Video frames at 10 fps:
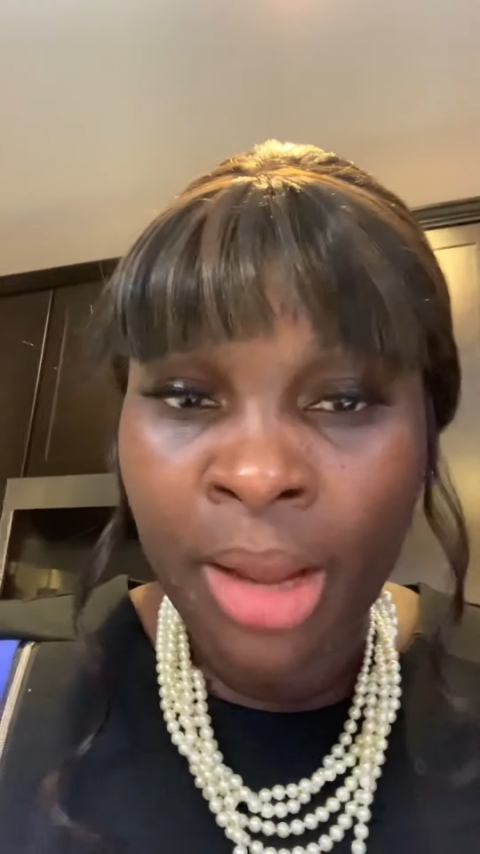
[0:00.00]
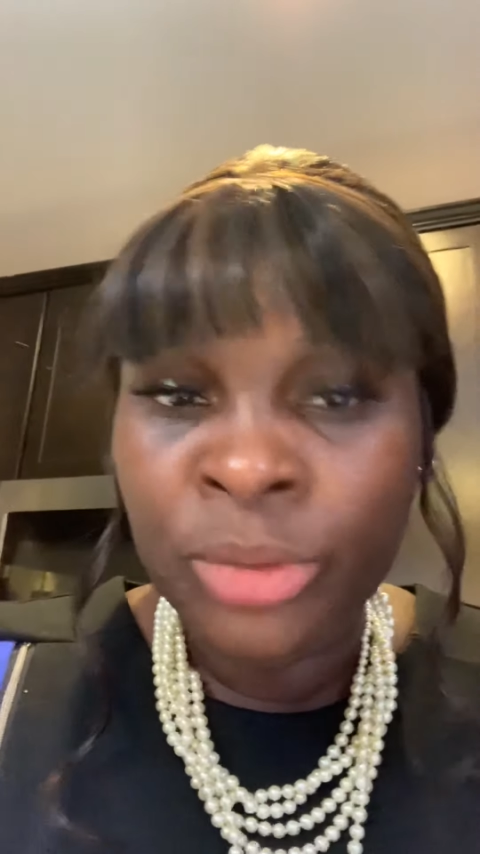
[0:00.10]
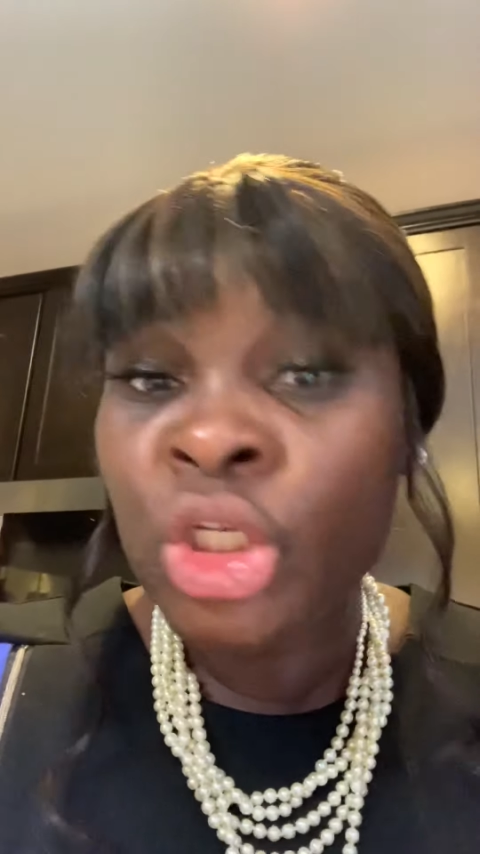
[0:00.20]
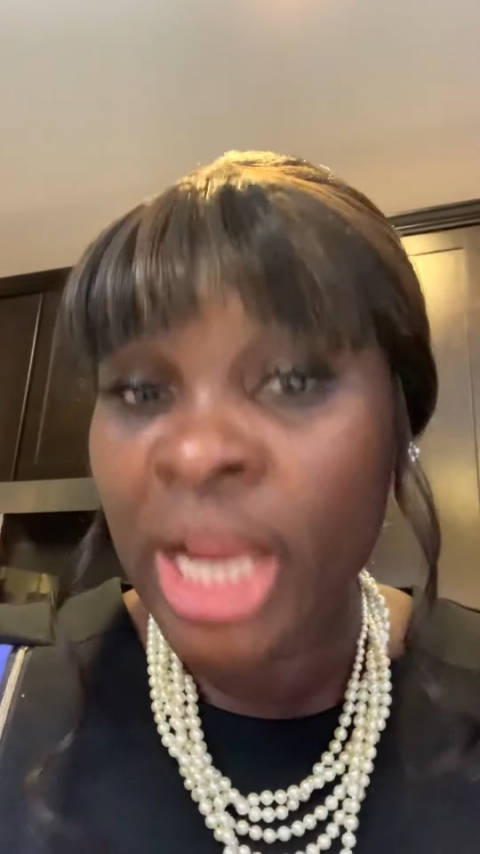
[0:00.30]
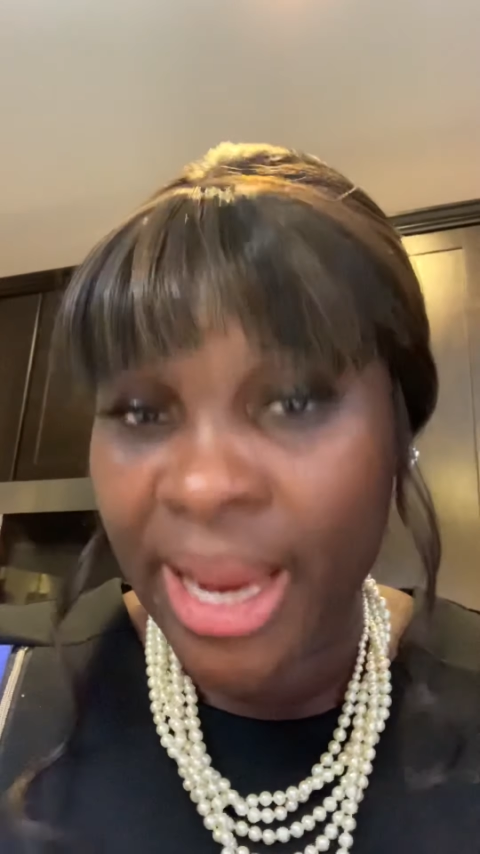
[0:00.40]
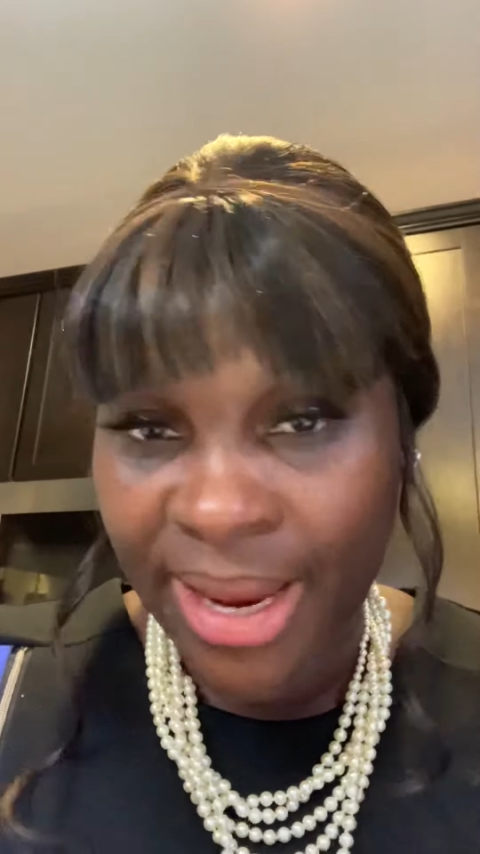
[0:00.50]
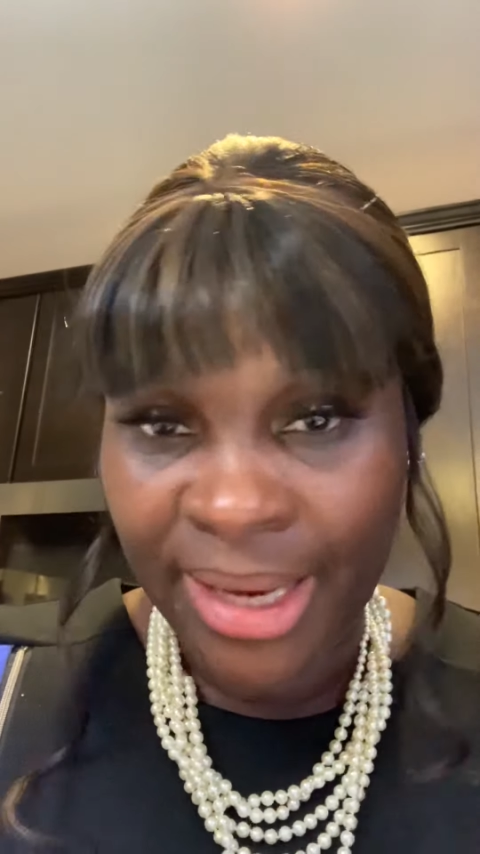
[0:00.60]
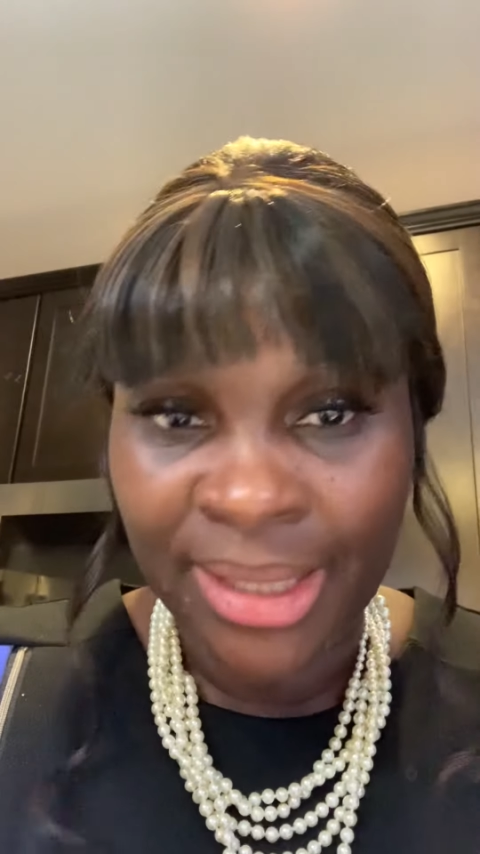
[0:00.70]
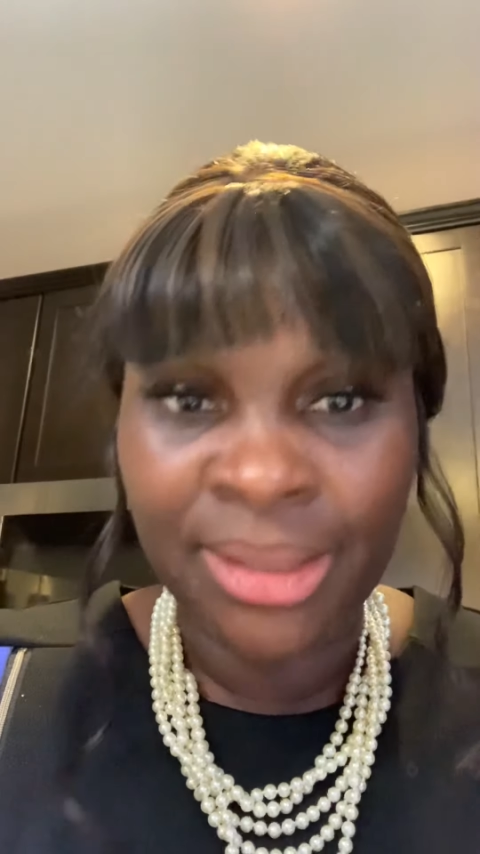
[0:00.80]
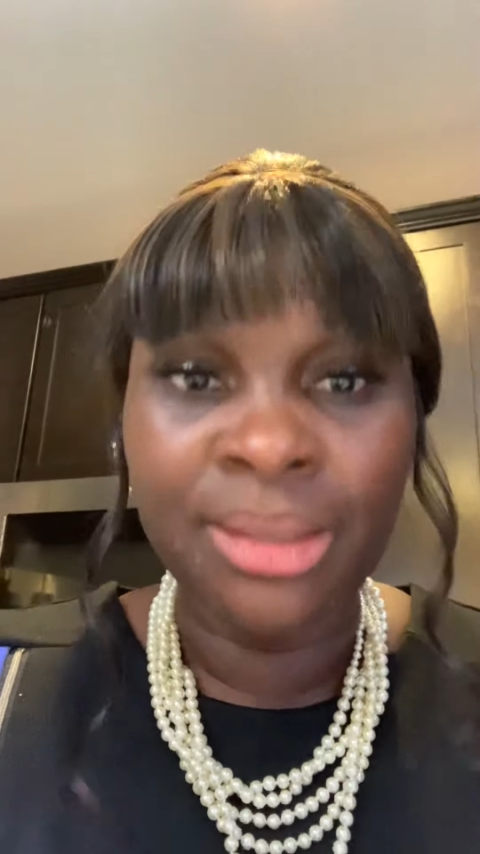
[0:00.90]

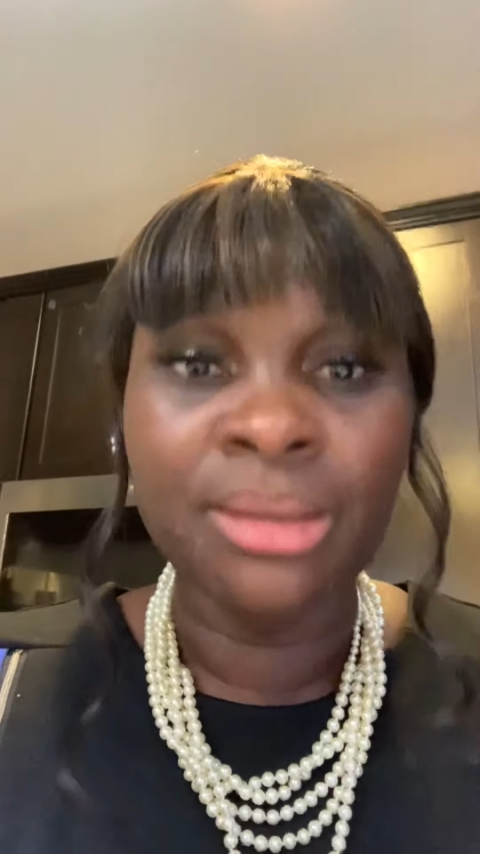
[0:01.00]
chain.